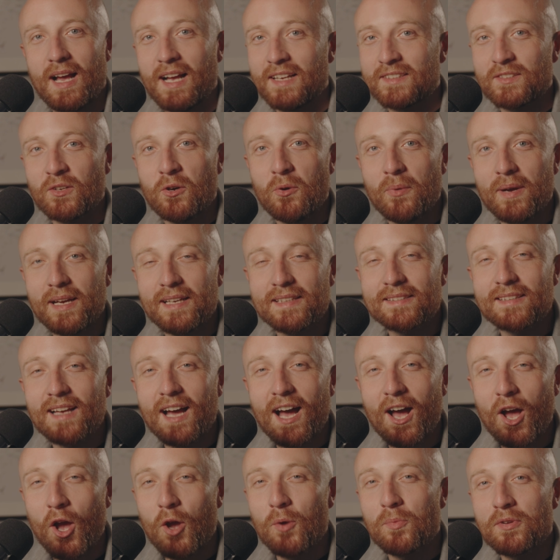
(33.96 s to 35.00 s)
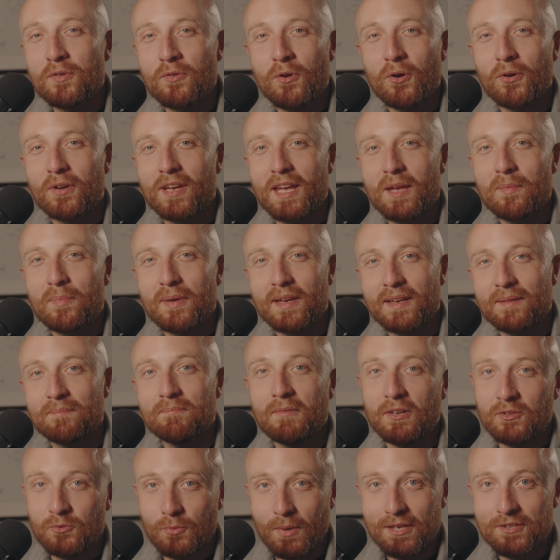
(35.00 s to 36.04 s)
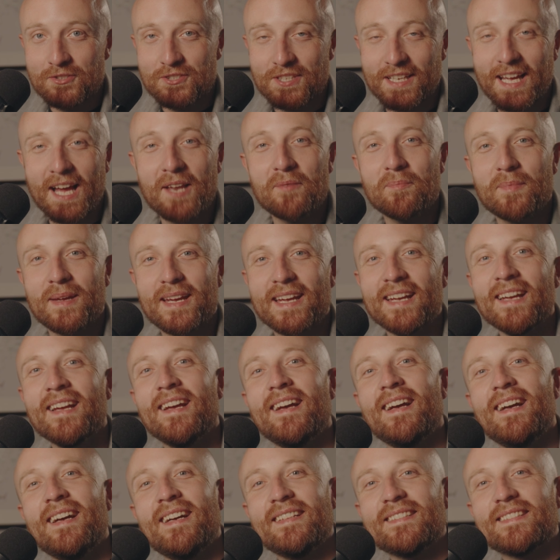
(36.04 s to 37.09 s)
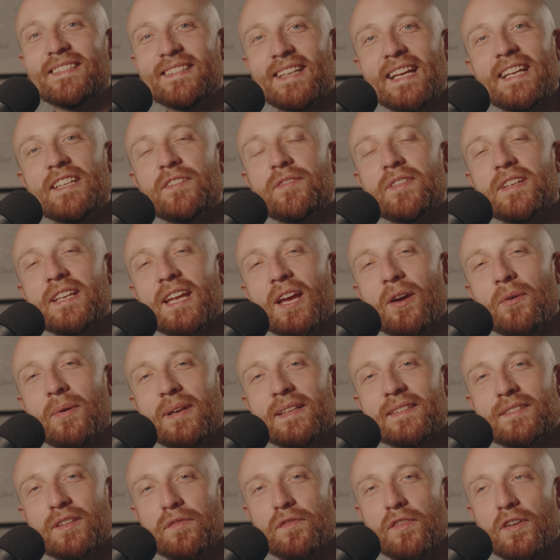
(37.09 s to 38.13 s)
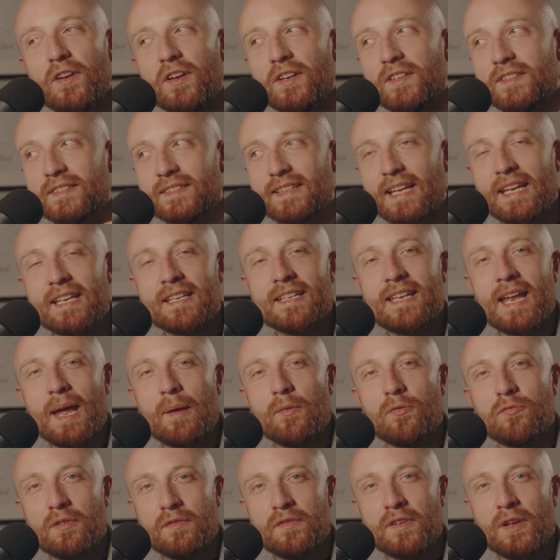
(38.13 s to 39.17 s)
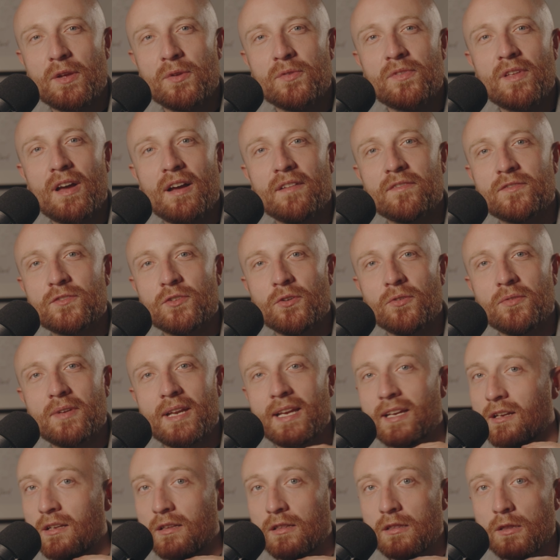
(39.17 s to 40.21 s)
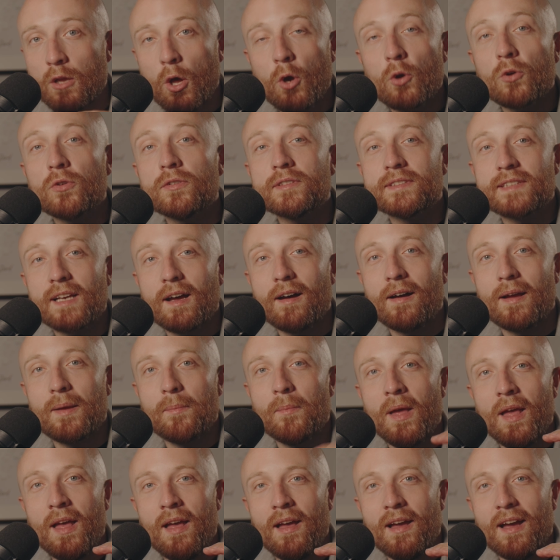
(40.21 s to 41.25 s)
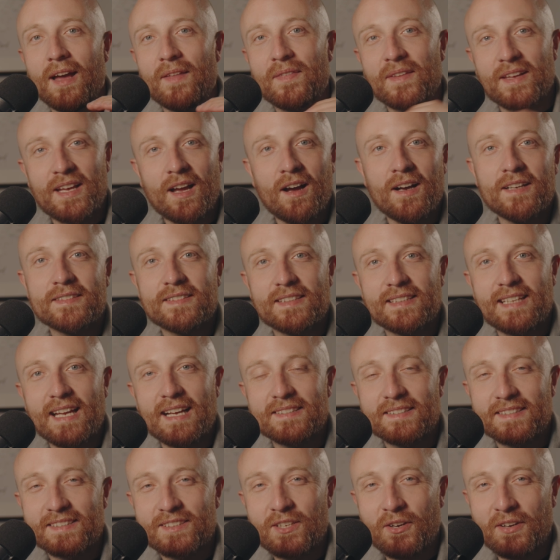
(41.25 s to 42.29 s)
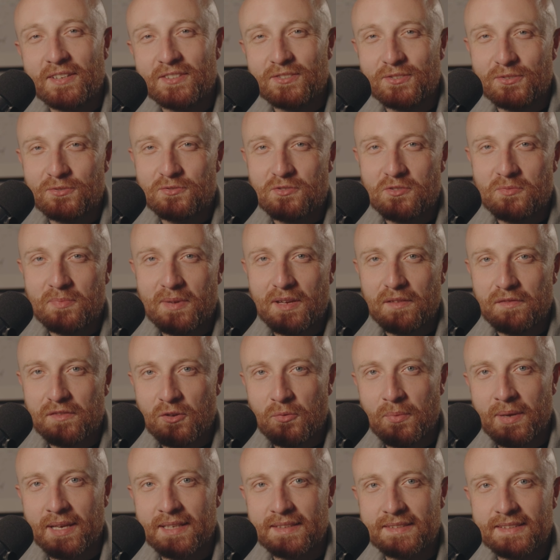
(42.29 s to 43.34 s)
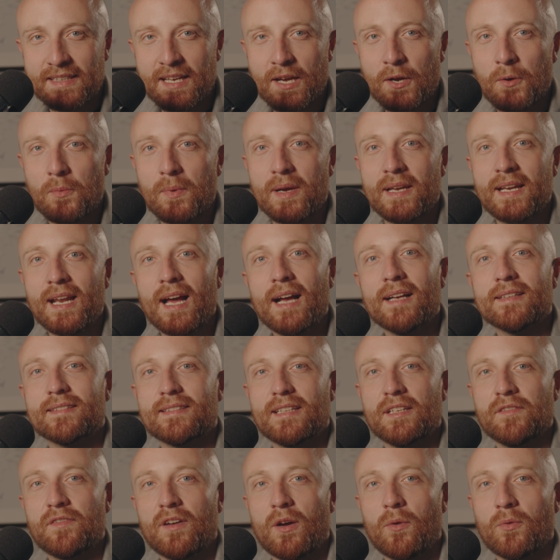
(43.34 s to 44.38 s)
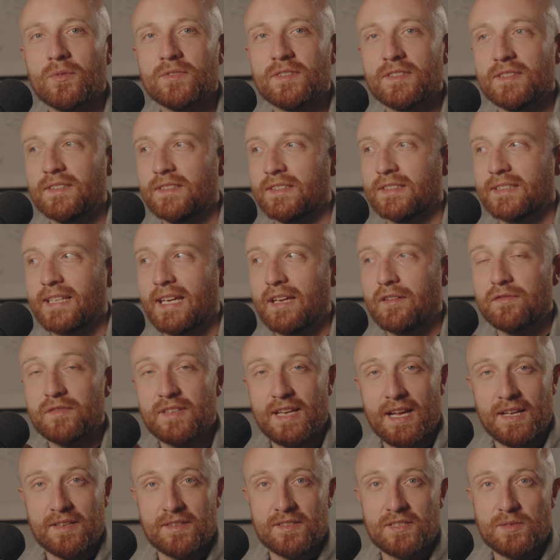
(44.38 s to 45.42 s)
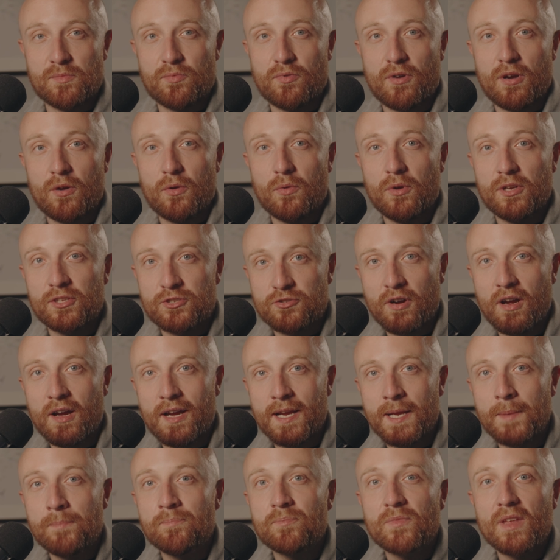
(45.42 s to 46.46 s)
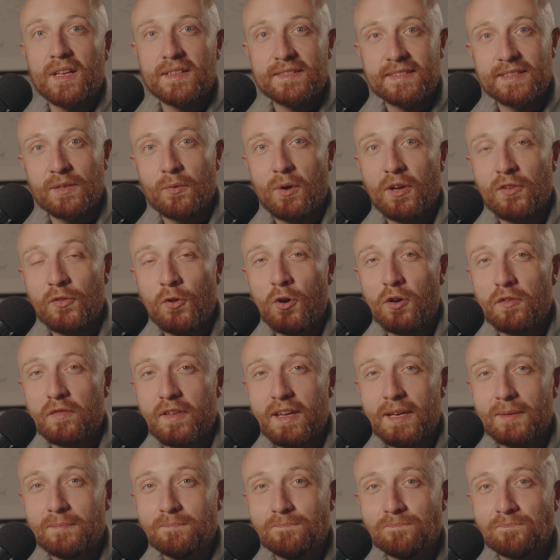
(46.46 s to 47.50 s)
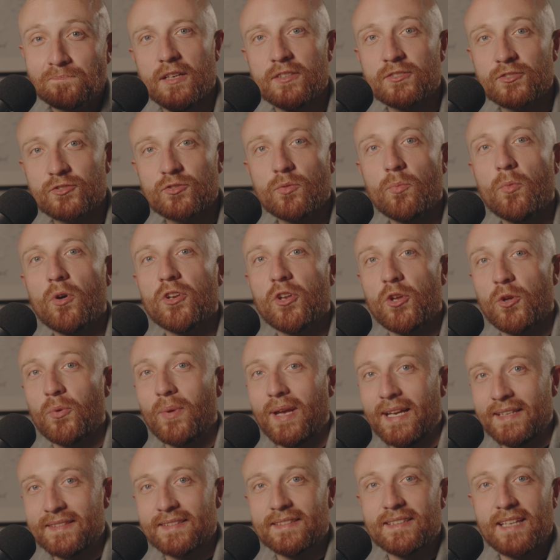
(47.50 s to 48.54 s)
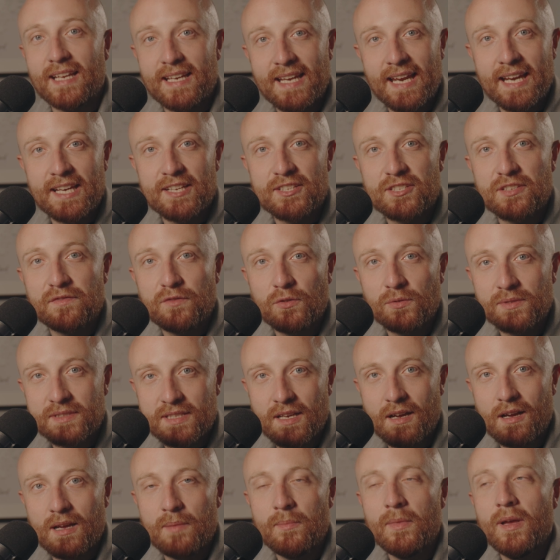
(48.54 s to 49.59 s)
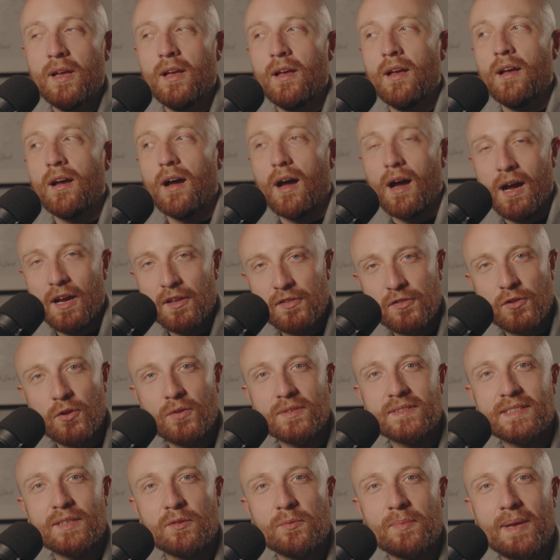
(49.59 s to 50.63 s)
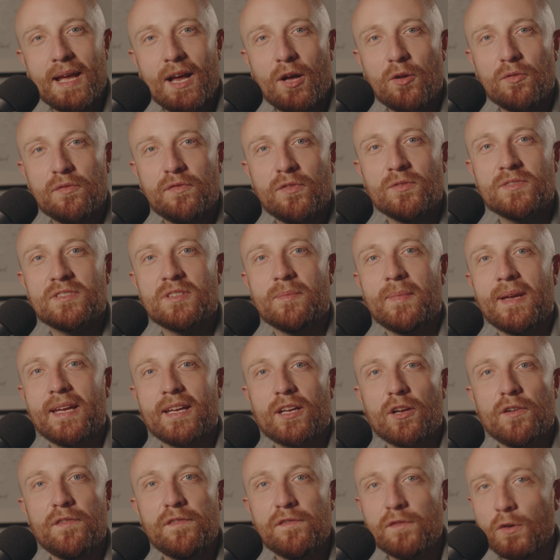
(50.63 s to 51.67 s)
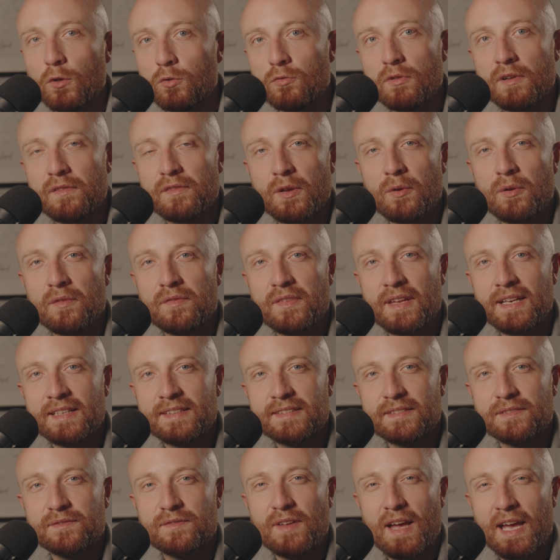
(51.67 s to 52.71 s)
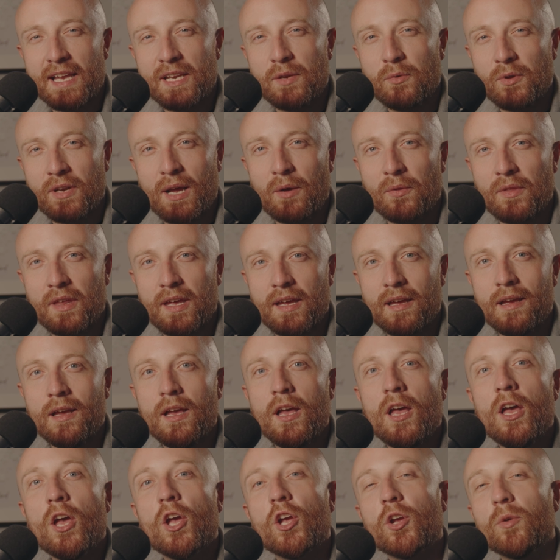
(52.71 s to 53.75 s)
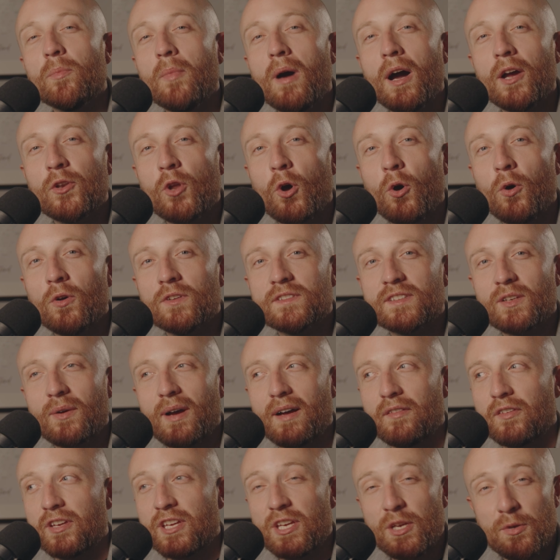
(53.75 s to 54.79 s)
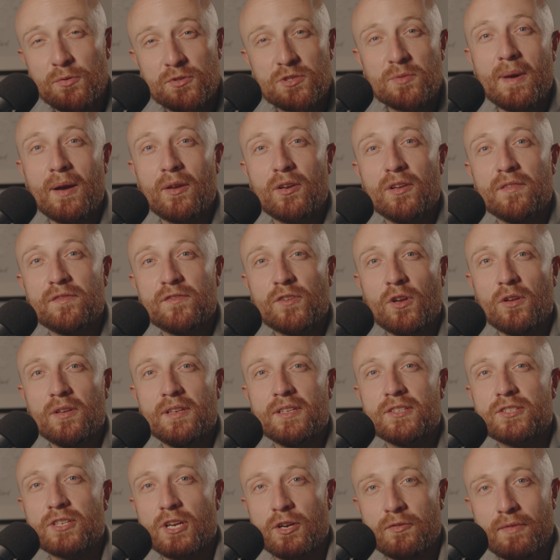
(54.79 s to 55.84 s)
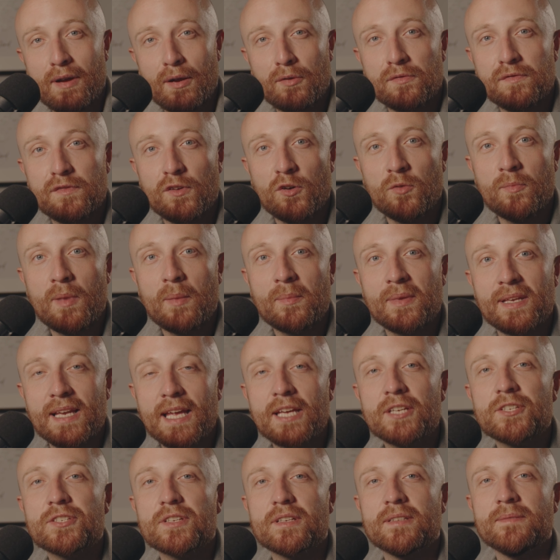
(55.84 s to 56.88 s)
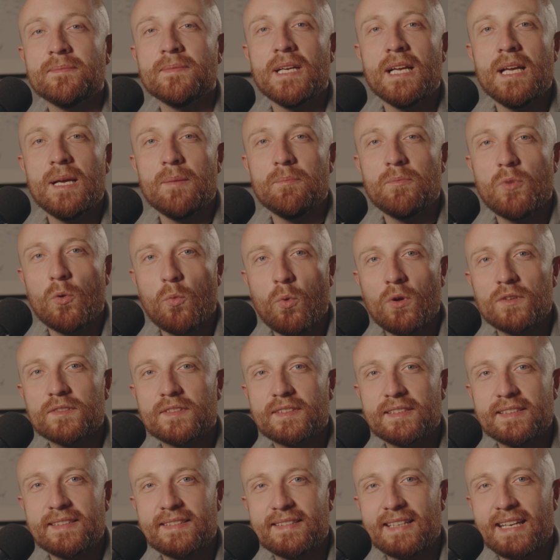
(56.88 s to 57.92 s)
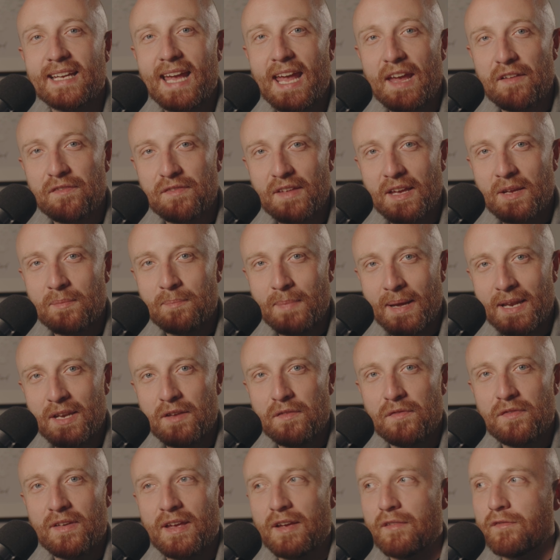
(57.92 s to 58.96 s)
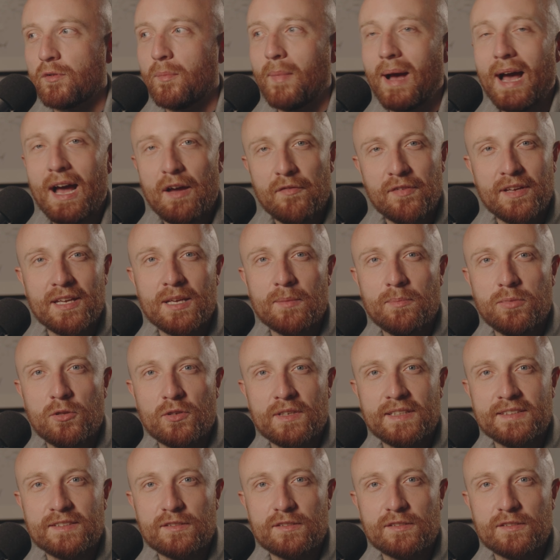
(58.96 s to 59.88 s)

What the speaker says: As always, I hope you're all keeping as well as you can be. Today's video is the first in-depth review that I've done in a long time, and the guys at Dehancer got in touch with me a few weeks ago and asked if I wanted to give Dehancer Pro a try and see what I thought of it. As someone who isn't an editor full-time, I thought it would be helpful to make a full review of this for anyone out there who might not also have a huge amount of knowledge around film emulation, but wants to see if they benefit from having a plugin